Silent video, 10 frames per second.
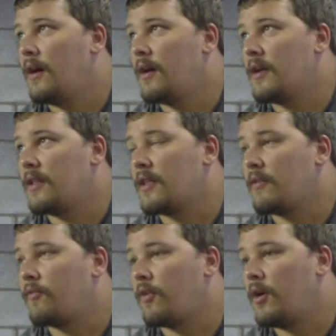anything
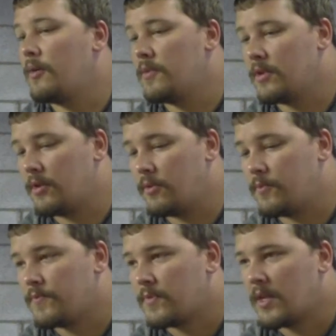from, you know,
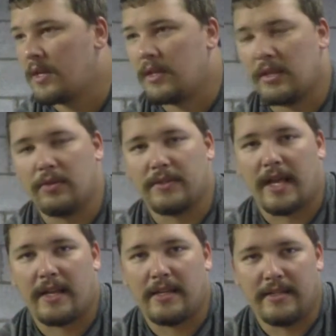little
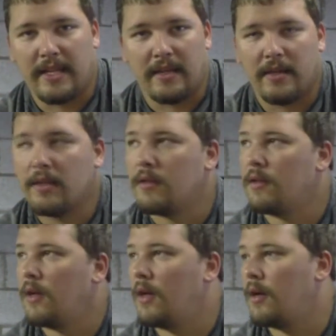tiny dink
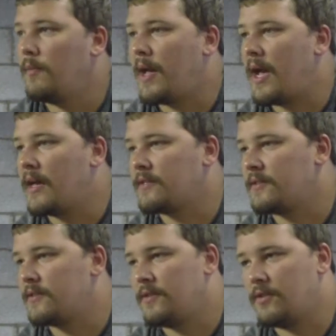
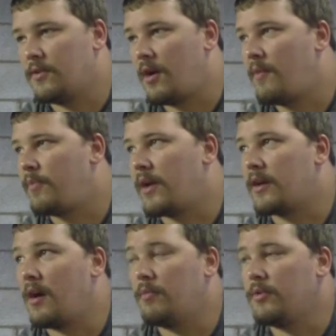bass. You know, I've probably
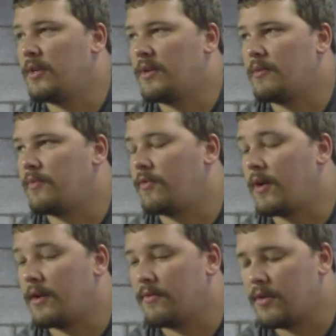caught bluegill on it before,
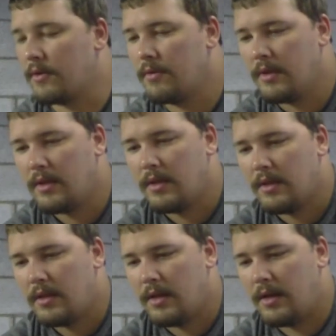I don't even know.
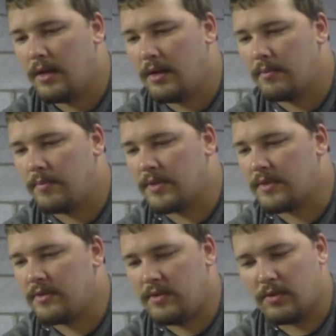But
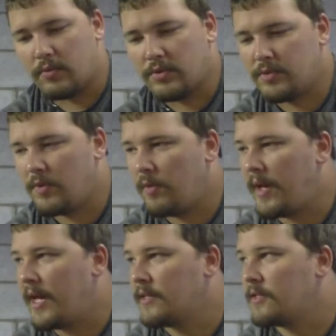you know, real small
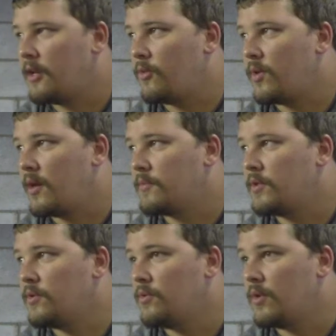bass all the way up
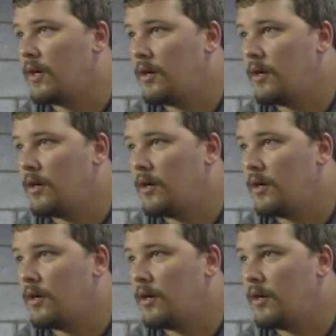to